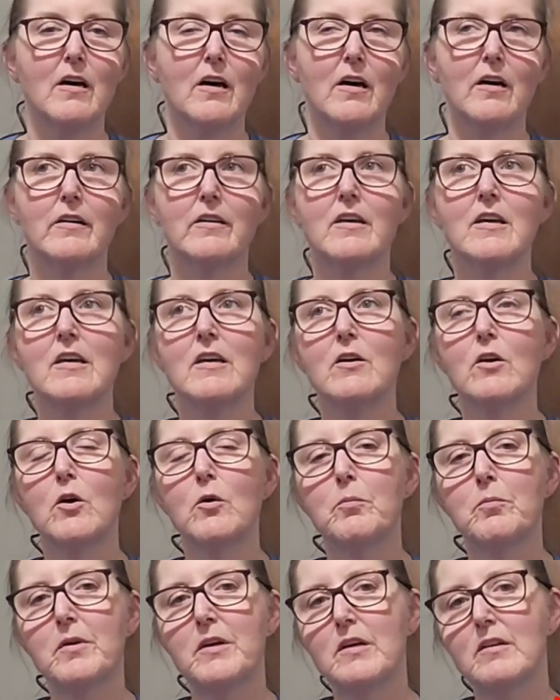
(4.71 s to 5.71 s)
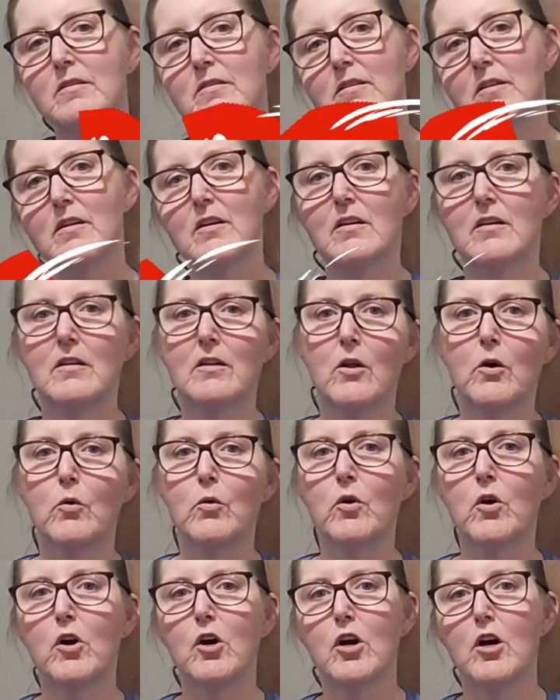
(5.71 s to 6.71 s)
a keto pizza, low
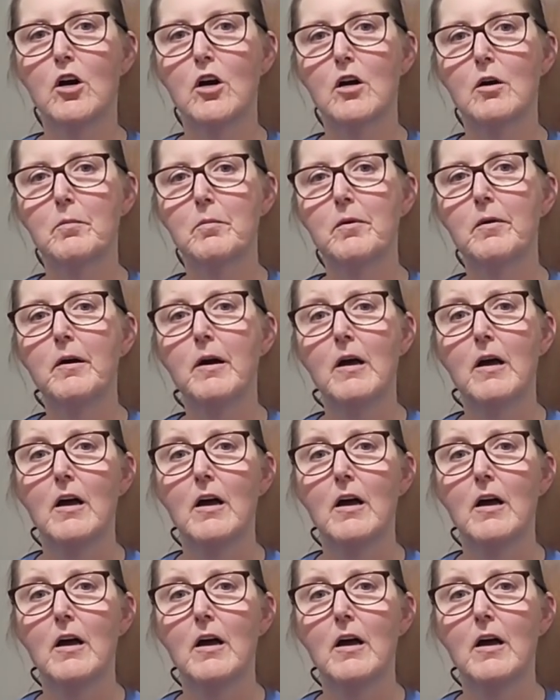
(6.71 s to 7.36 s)
carb.